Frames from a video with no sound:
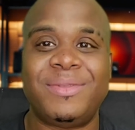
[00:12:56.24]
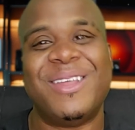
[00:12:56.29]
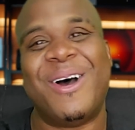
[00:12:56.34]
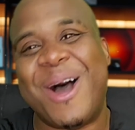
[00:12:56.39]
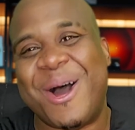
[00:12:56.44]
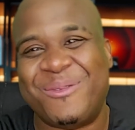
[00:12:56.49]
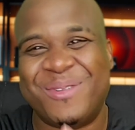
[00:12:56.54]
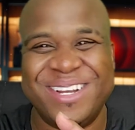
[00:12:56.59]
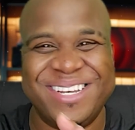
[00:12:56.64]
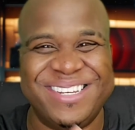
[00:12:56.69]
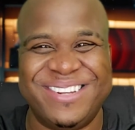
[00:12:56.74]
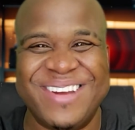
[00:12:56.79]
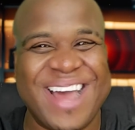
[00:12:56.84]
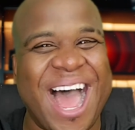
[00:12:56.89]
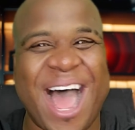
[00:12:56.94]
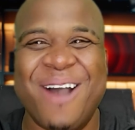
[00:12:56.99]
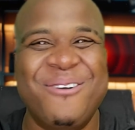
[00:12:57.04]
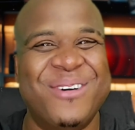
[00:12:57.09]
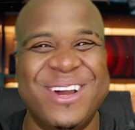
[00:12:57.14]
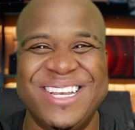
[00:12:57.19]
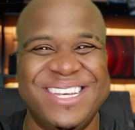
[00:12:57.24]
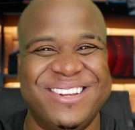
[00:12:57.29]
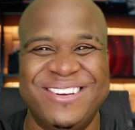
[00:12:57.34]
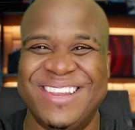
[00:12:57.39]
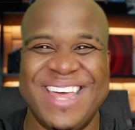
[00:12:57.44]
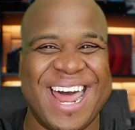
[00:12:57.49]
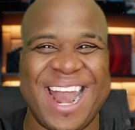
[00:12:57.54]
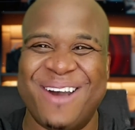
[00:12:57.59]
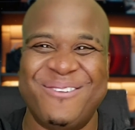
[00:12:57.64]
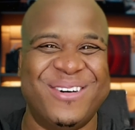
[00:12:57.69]
No, I wouldn't
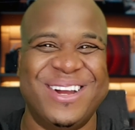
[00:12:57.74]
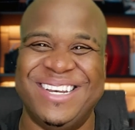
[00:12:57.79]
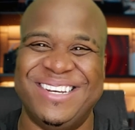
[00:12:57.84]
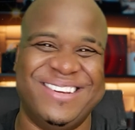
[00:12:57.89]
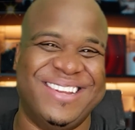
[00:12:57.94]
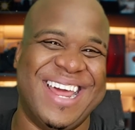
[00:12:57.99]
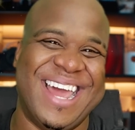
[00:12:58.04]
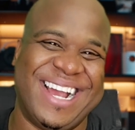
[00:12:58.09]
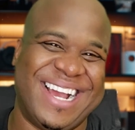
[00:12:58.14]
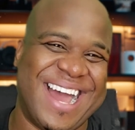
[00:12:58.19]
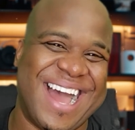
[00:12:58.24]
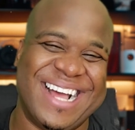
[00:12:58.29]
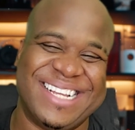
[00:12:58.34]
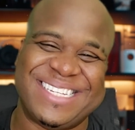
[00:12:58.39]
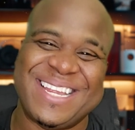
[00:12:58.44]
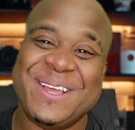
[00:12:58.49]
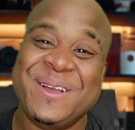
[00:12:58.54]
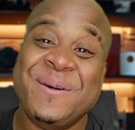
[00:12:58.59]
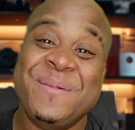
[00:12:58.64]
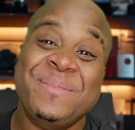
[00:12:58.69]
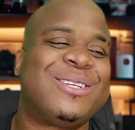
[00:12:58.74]
do that. I wouldn't do that, guys.